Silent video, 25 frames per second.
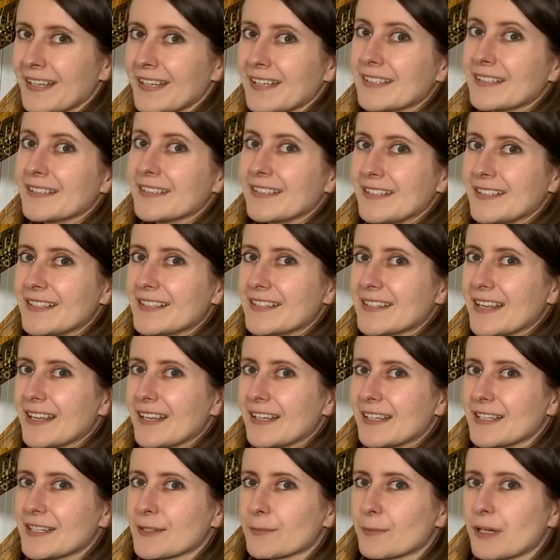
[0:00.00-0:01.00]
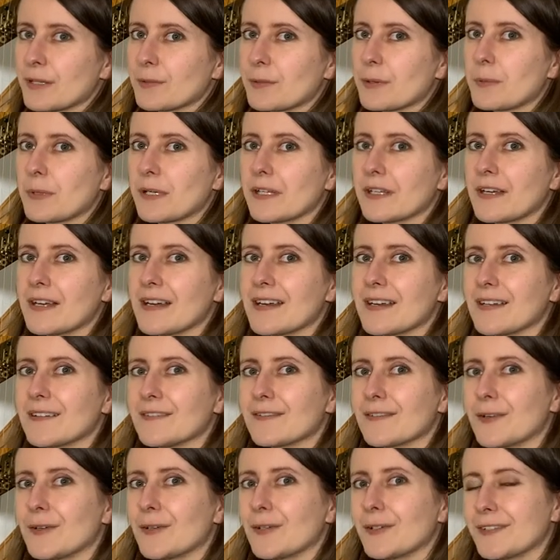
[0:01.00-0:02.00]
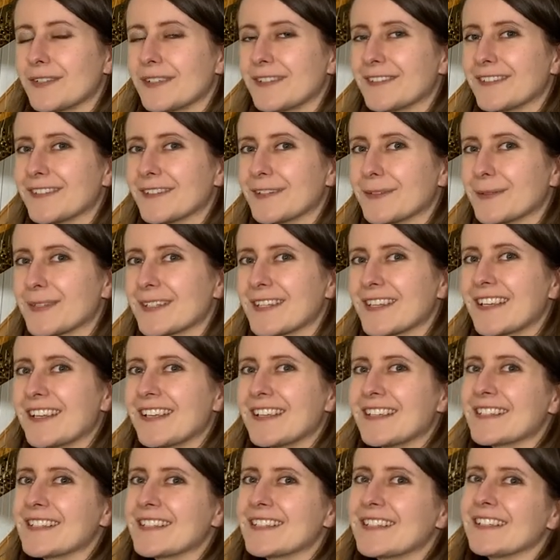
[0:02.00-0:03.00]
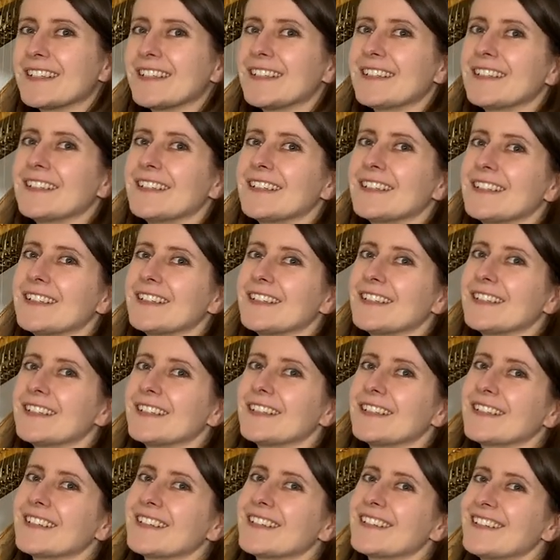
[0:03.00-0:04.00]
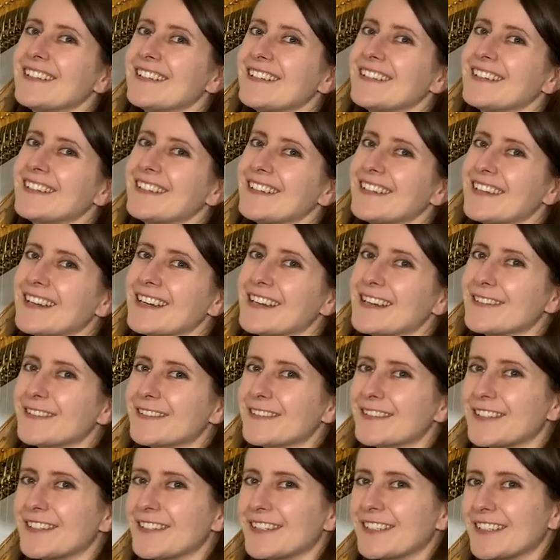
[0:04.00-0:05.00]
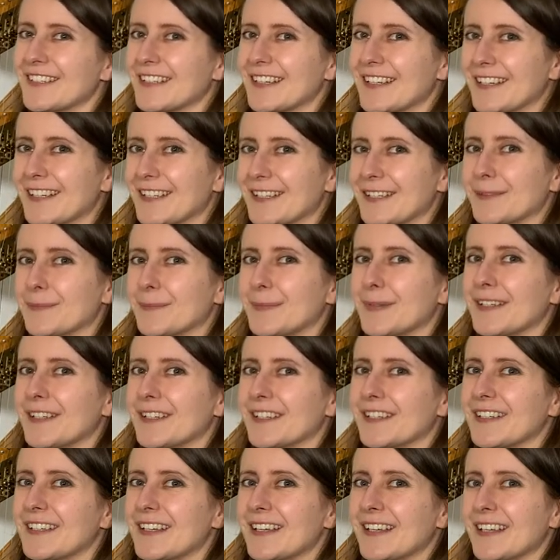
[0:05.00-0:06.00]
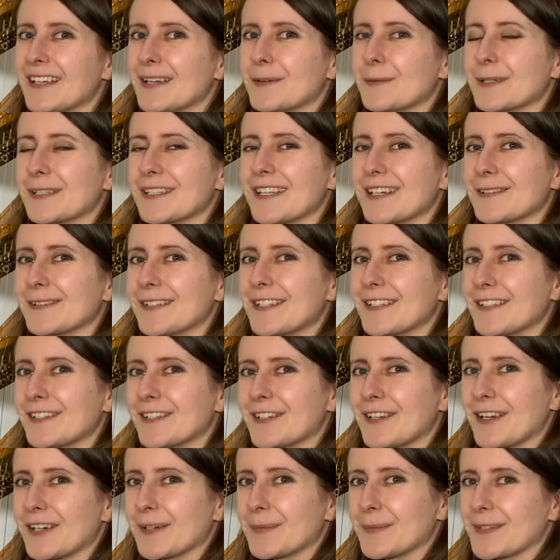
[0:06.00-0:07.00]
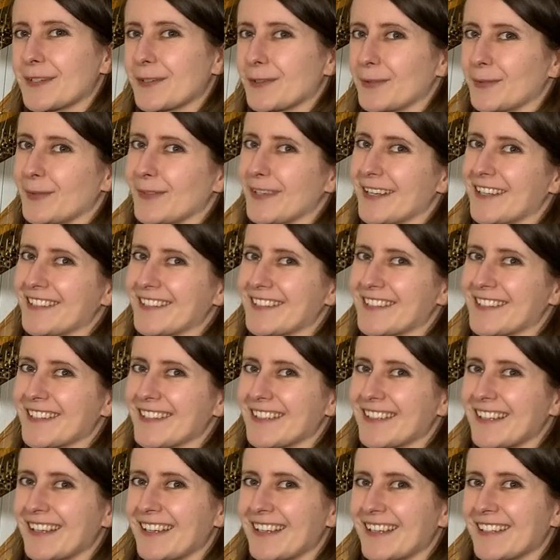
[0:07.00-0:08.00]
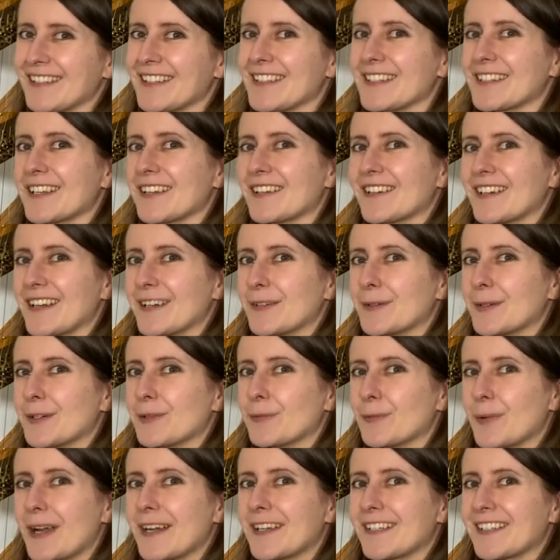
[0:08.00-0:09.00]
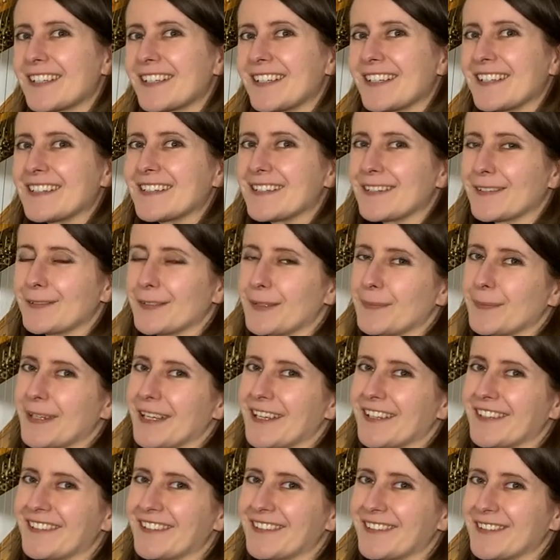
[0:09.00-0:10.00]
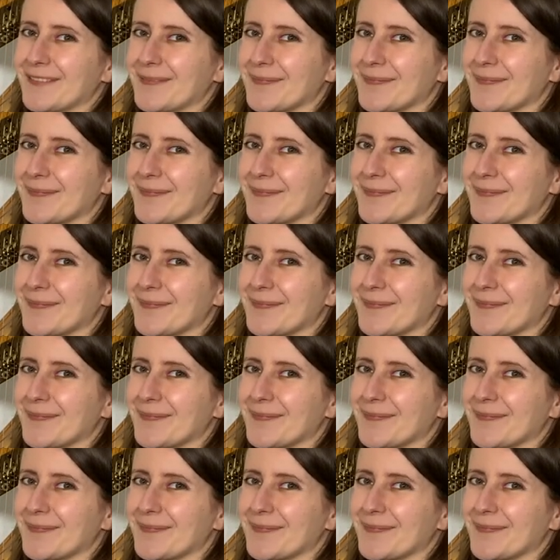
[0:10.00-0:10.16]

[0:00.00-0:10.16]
this is where we will have all the notes C, D, E, F, G, A, B without any sharps or flats. These are our white keys of the piano.